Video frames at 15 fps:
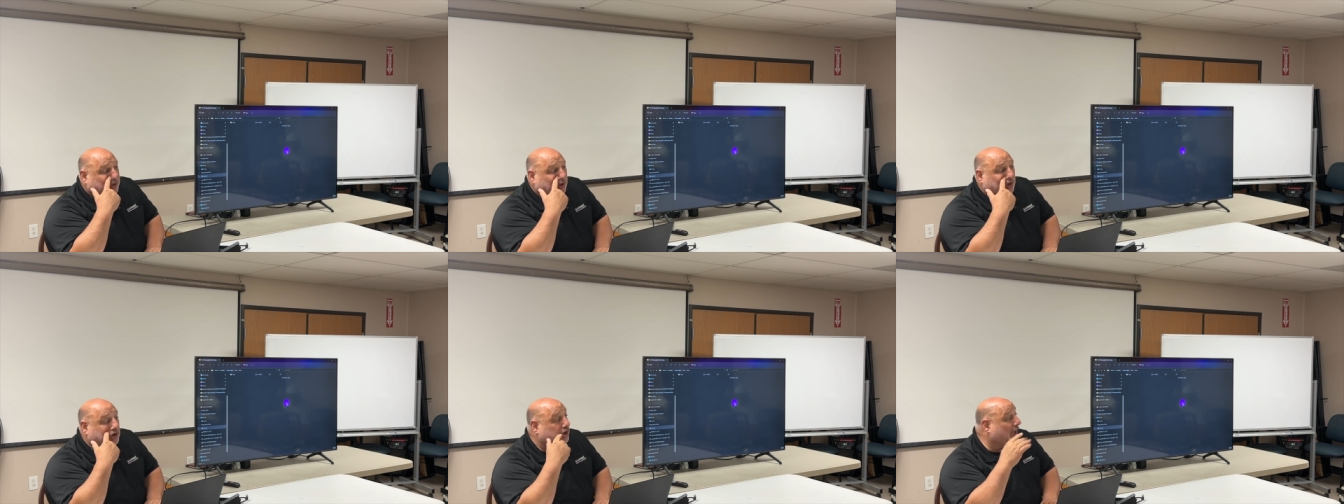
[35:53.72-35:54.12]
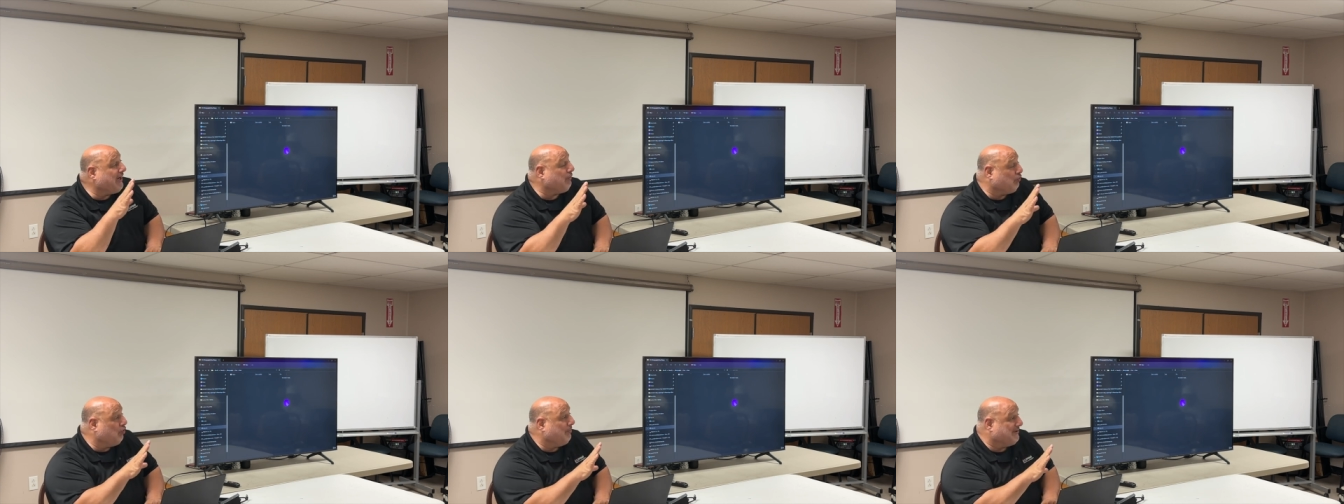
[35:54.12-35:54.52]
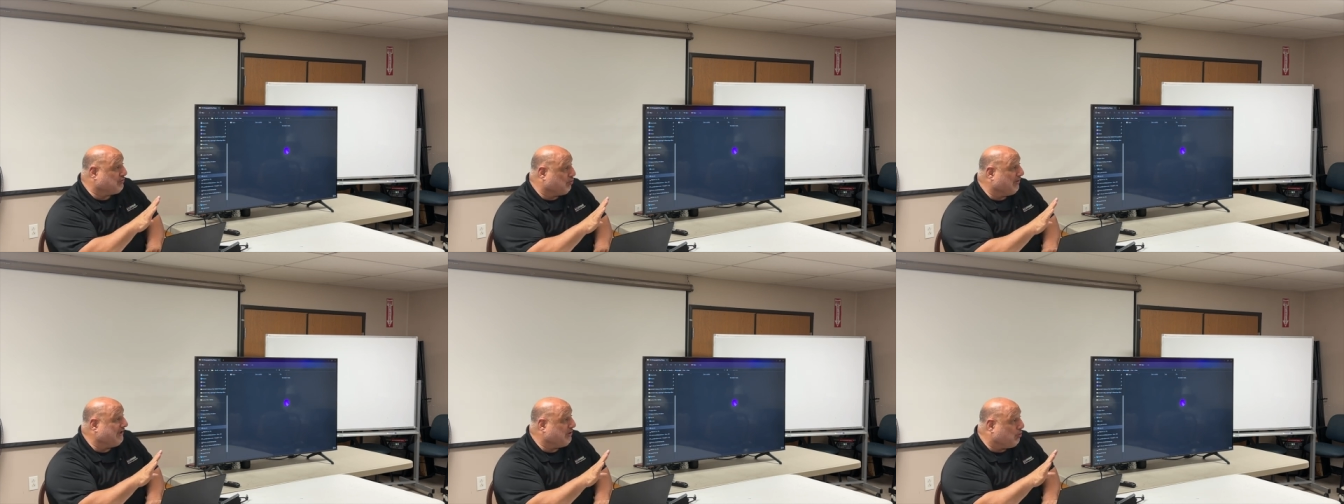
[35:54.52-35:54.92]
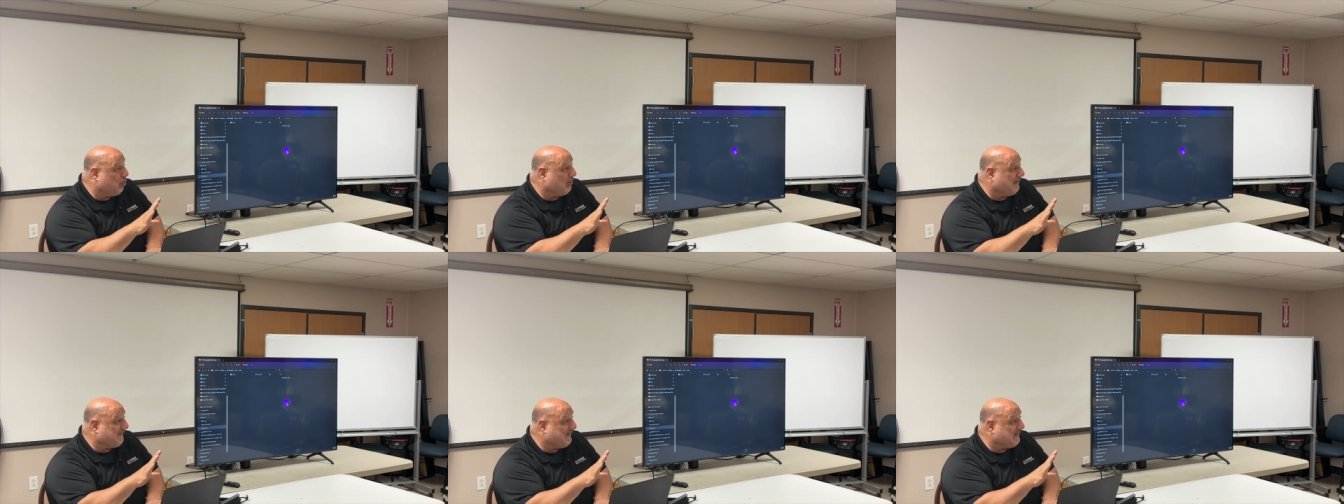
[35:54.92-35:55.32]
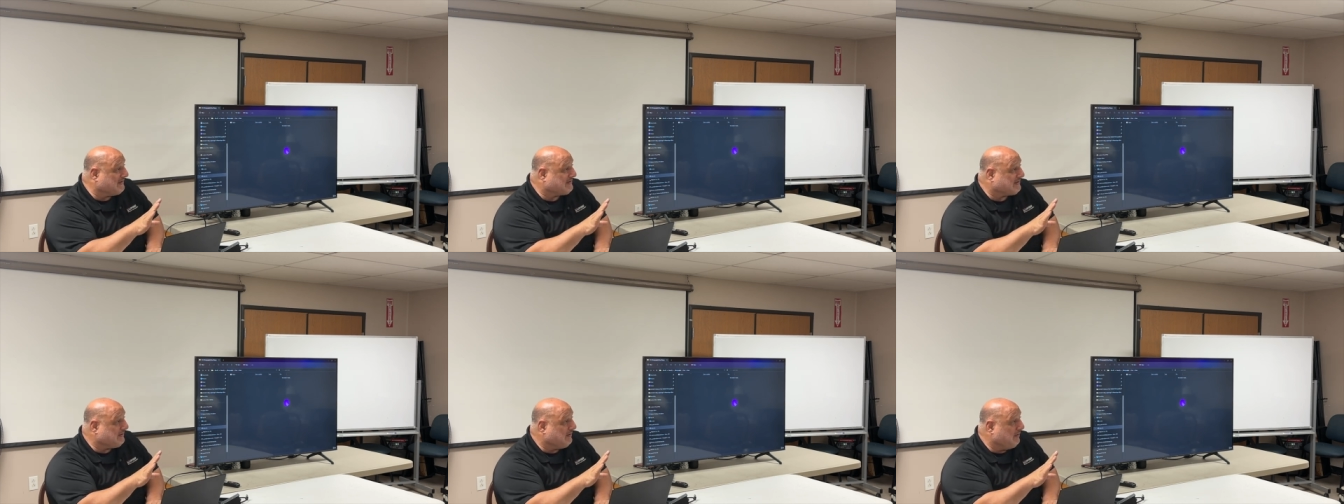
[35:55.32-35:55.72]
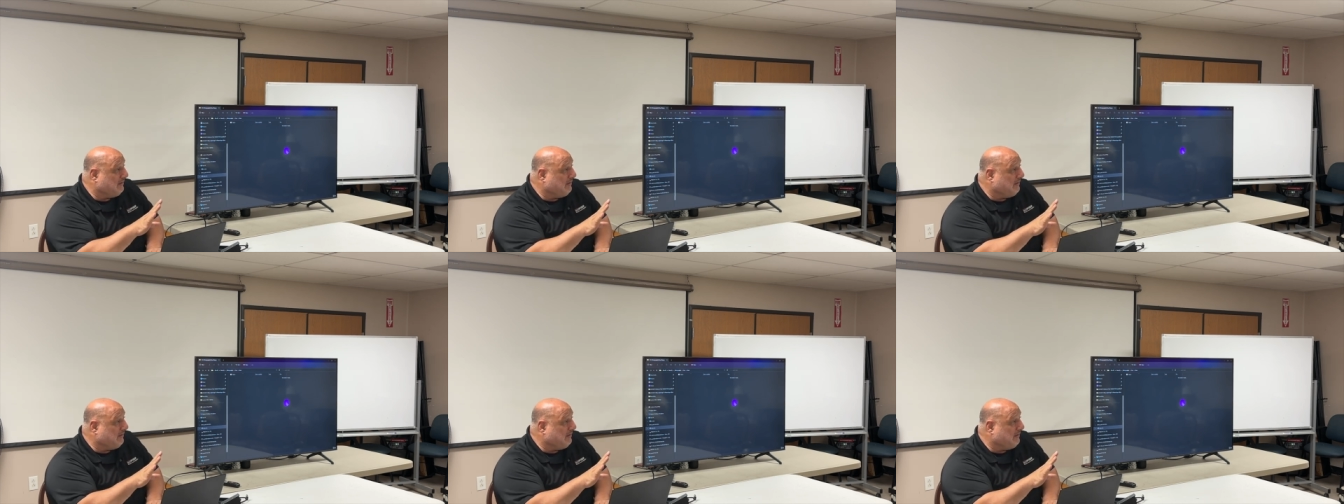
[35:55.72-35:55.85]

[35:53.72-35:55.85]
Lightroom is really cool at this,